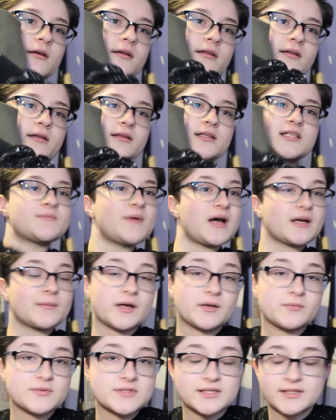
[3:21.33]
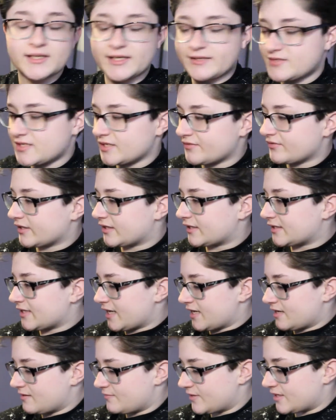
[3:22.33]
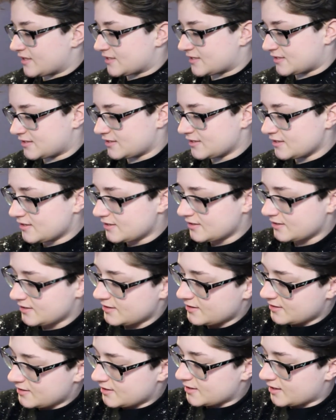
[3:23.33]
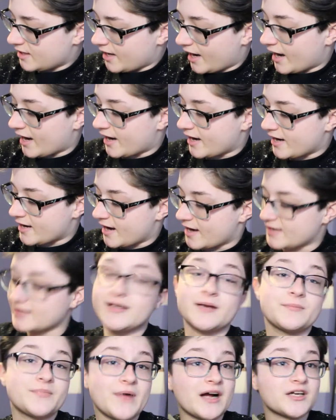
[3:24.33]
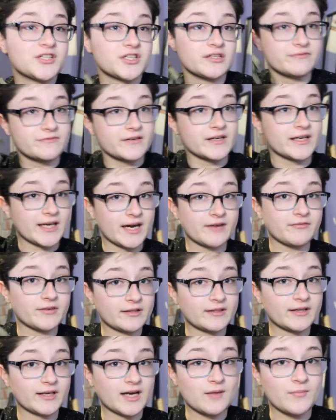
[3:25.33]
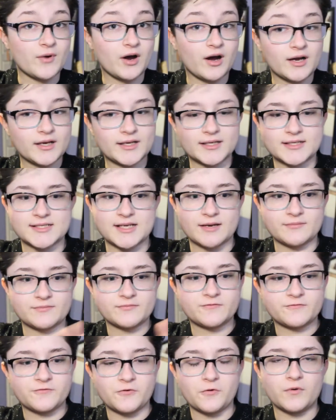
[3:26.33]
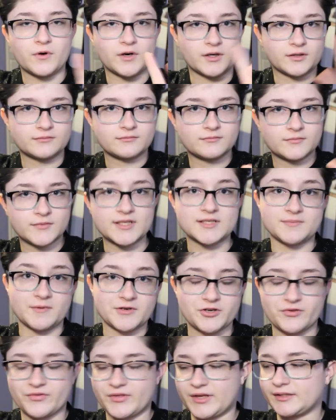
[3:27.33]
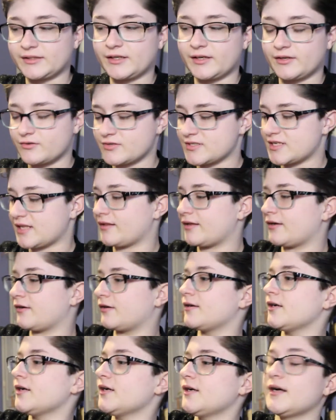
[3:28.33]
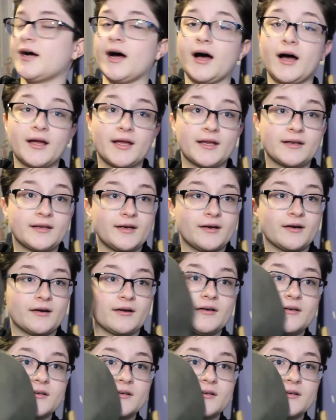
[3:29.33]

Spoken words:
And this backpack was the lifesaver of the day, because I ended up actually fitting everything I bought except for a special thing that you'll see later in here.